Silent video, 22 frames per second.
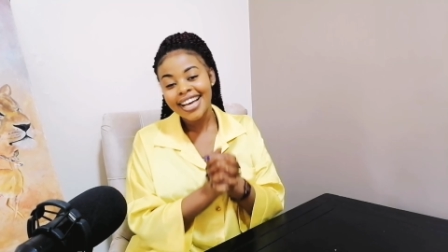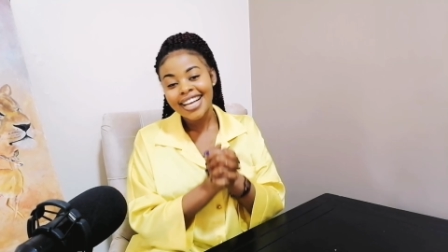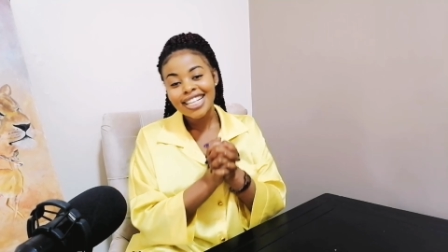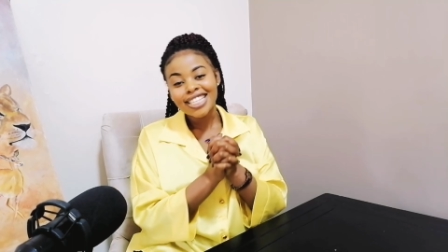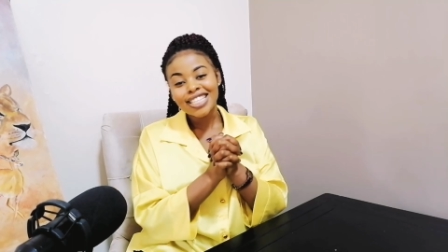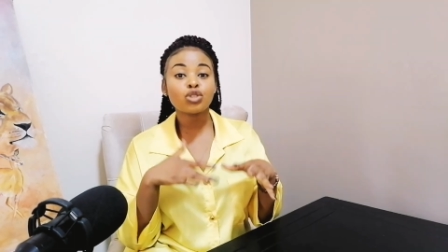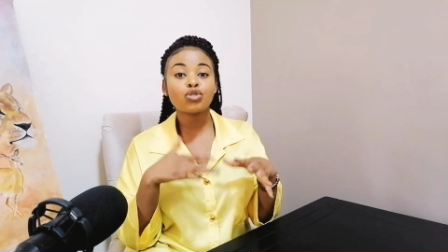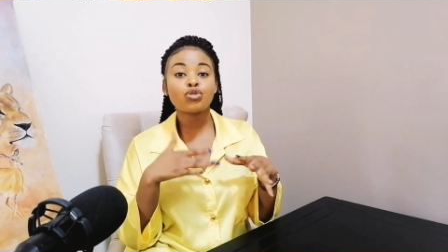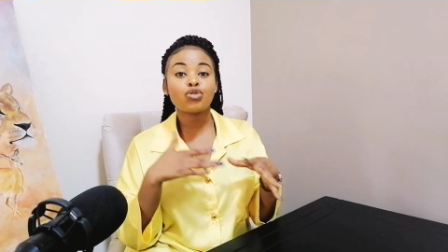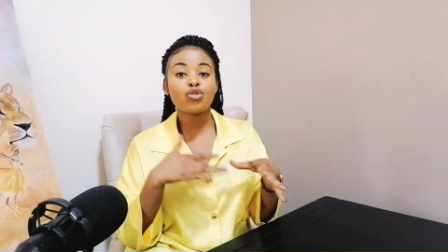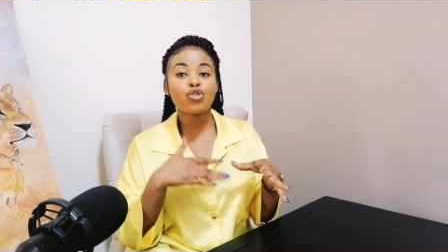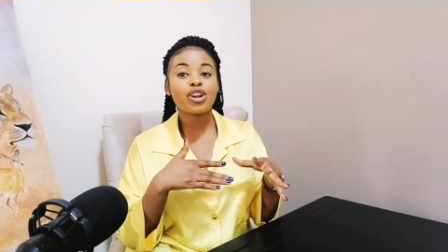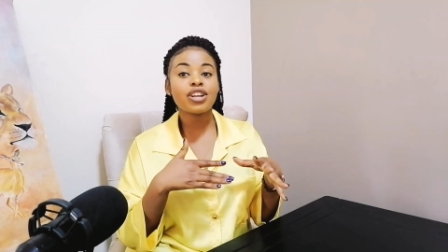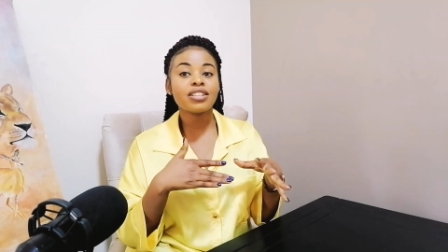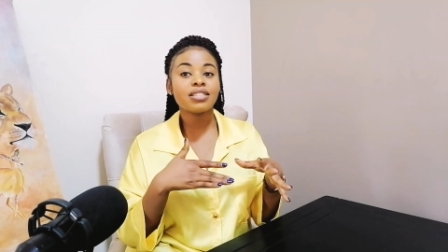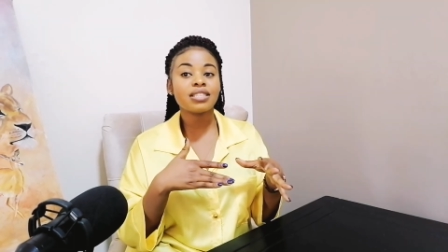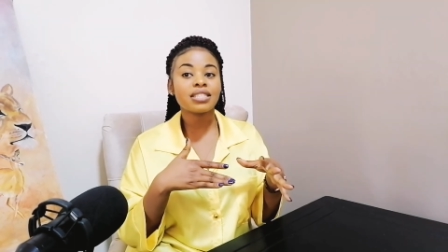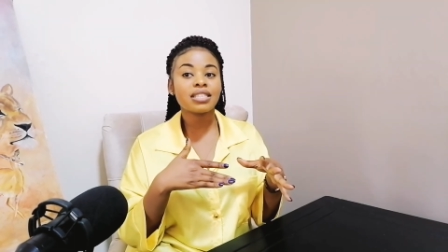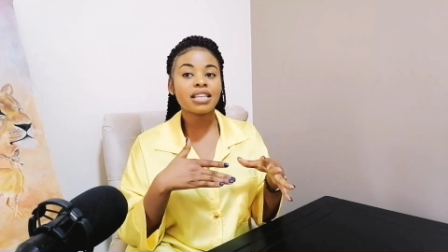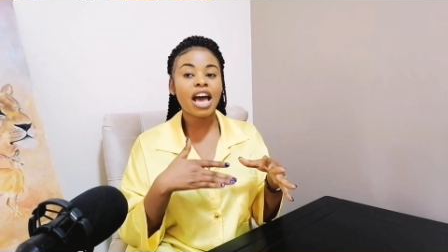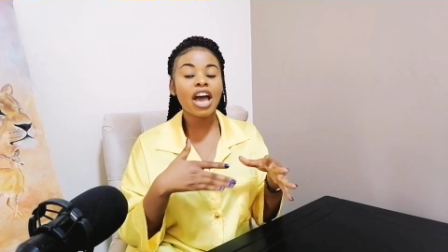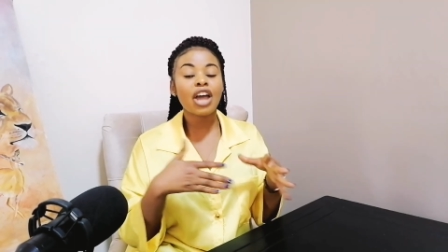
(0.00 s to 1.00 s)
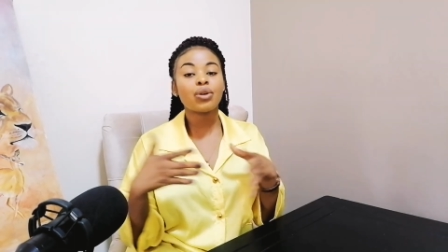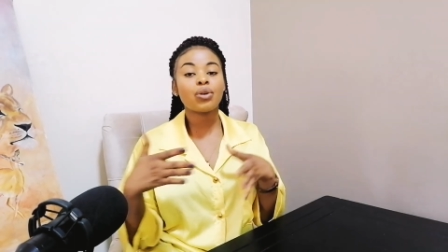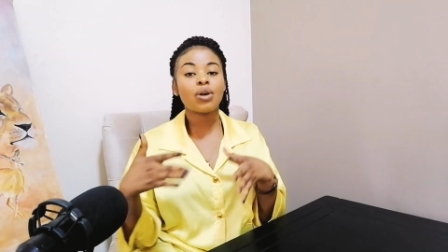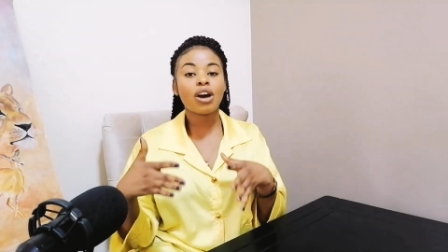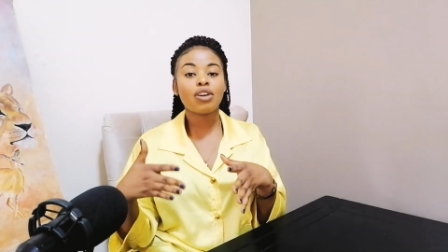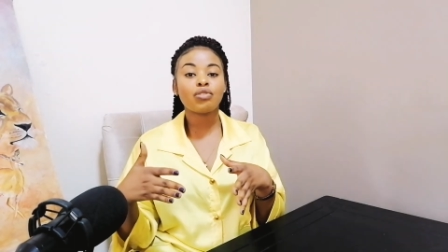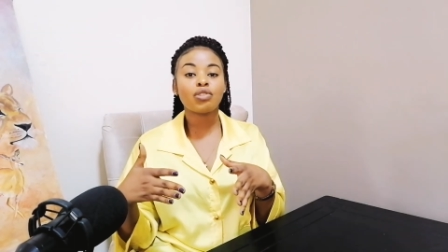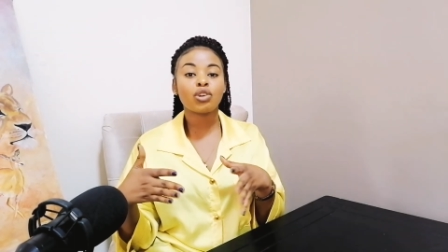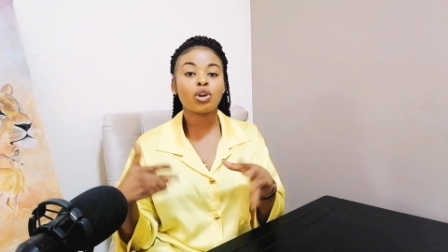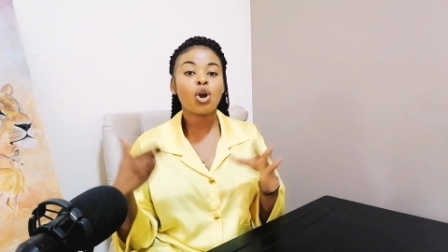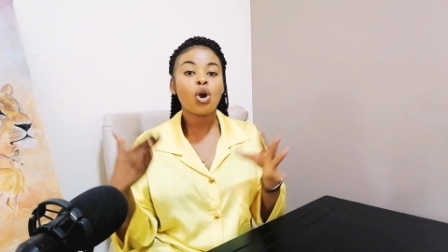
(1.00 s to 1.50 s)
Which friends are you
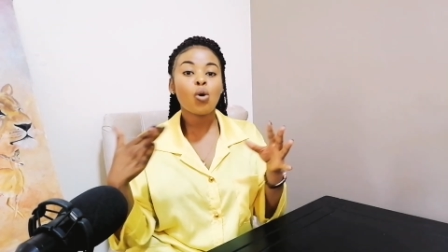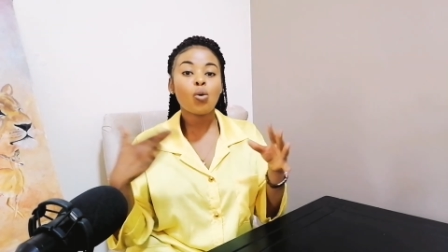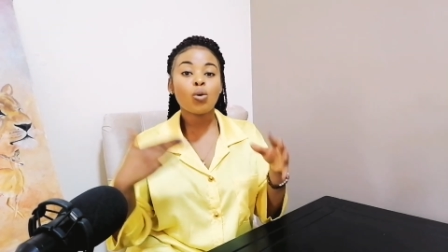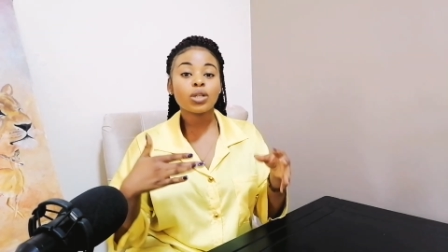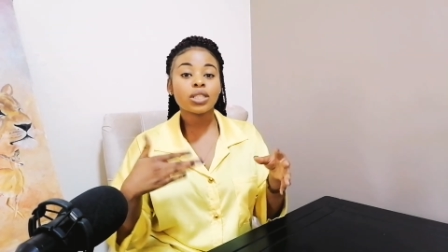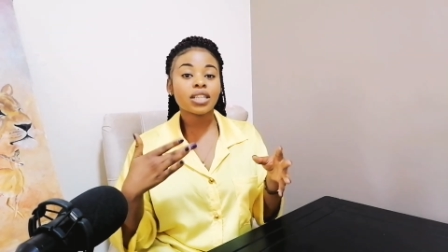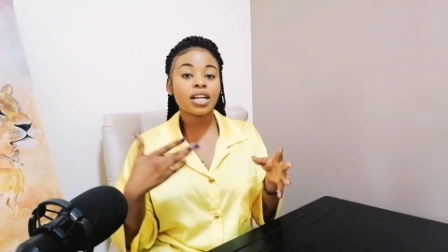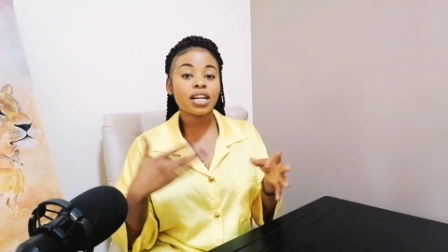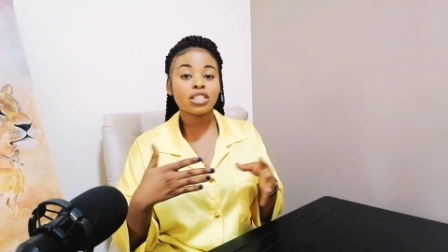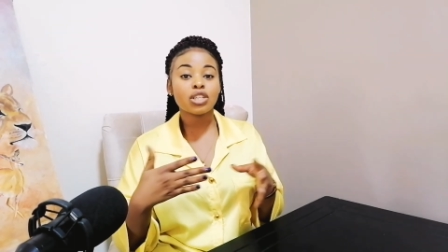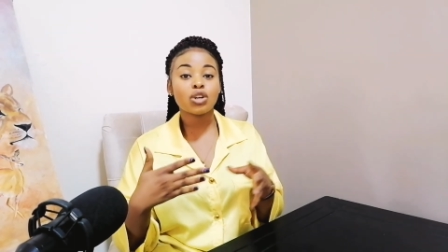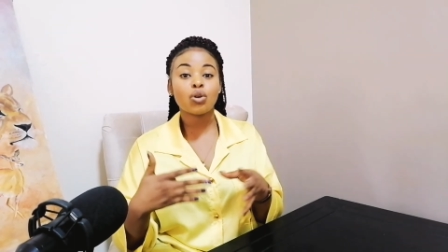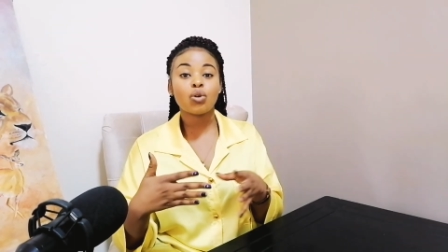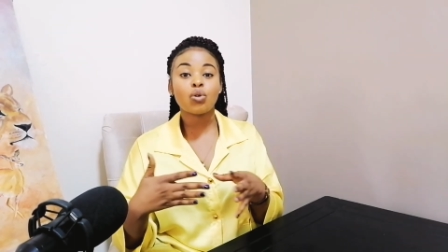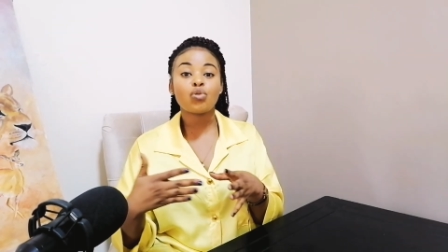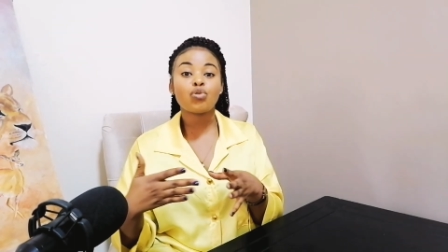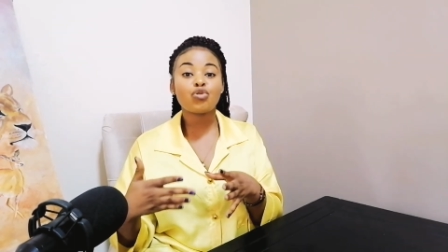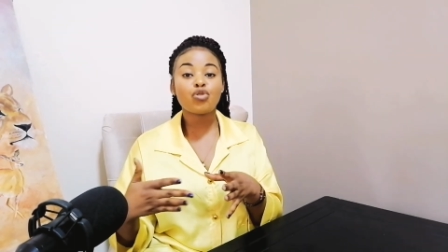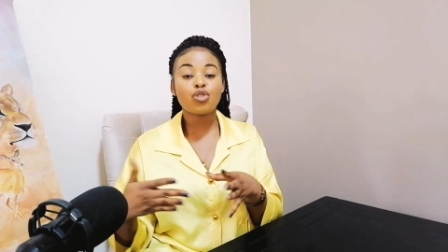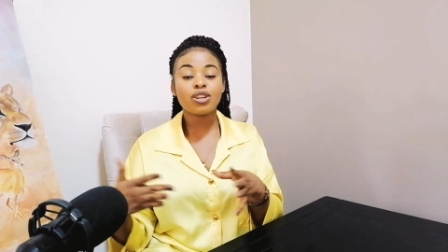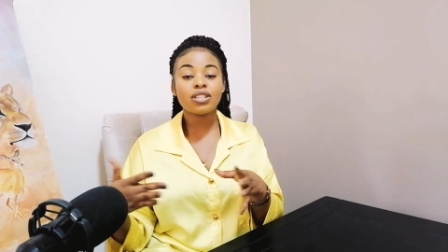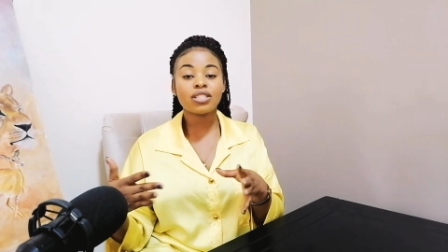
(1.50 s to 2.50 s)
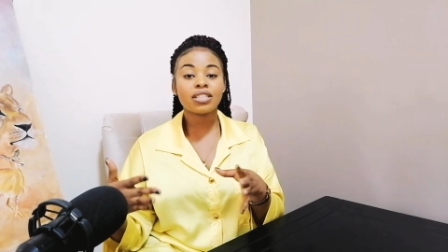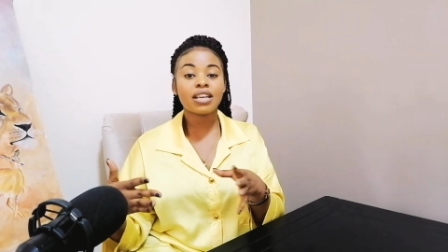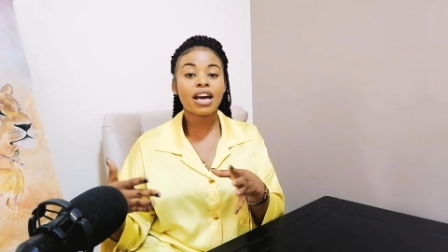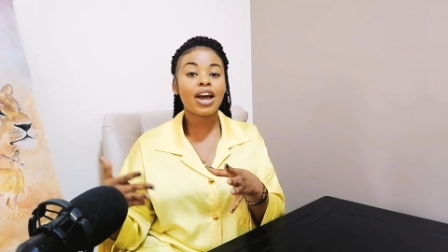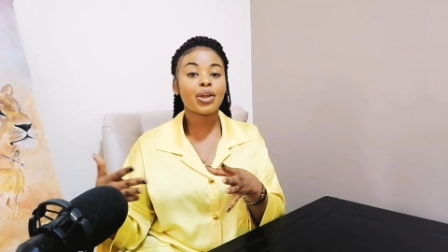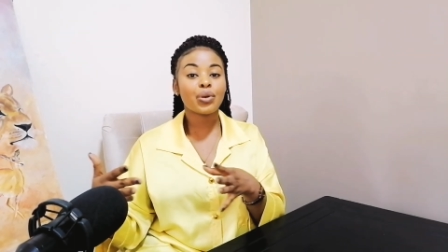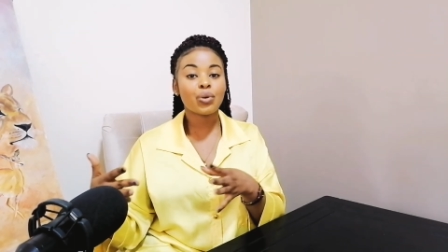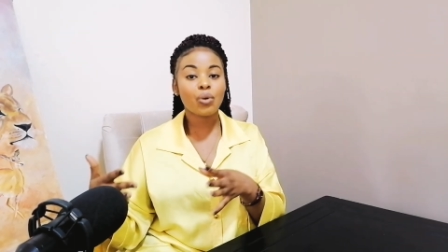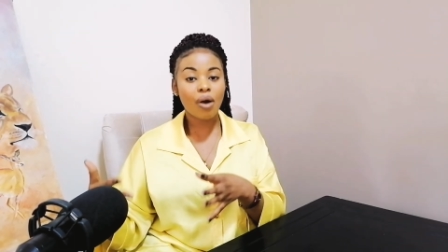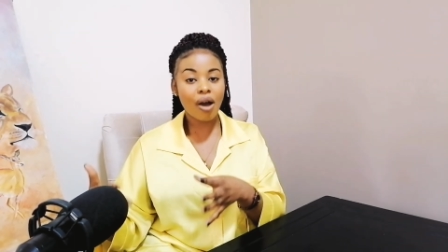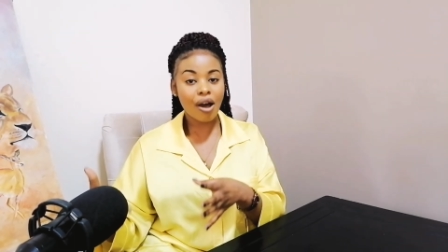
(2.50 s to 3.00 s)
having? Which category of friends
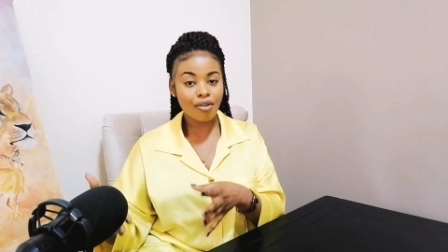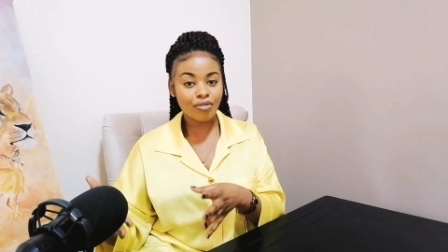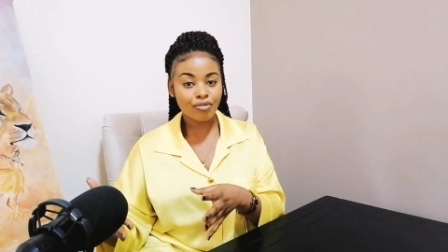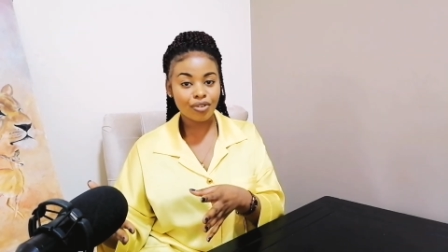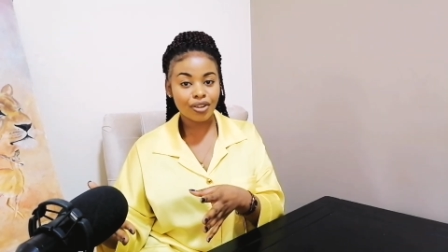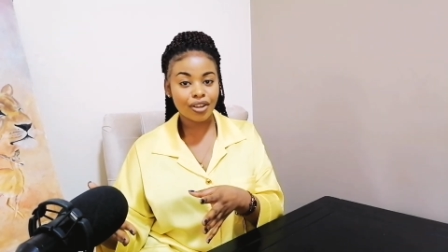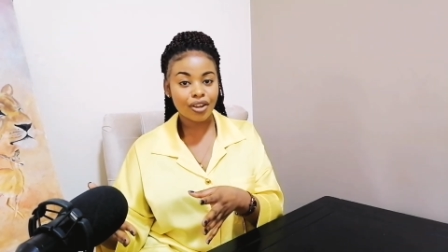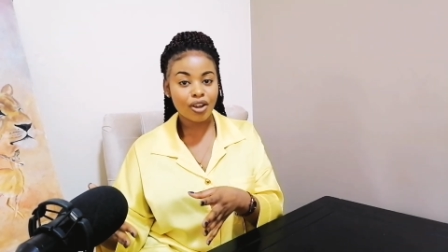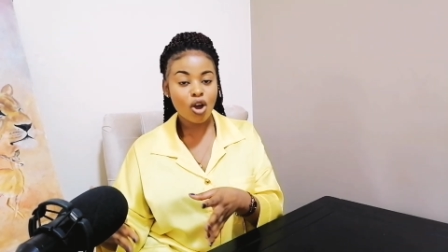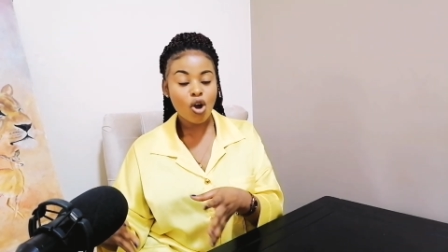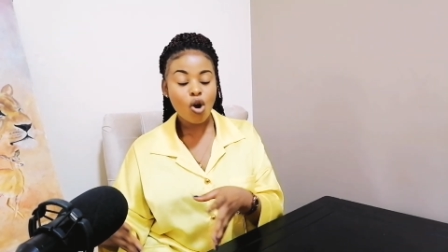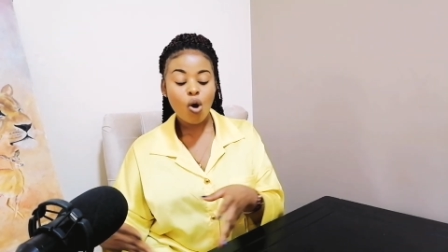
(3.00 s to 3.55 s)
are you having?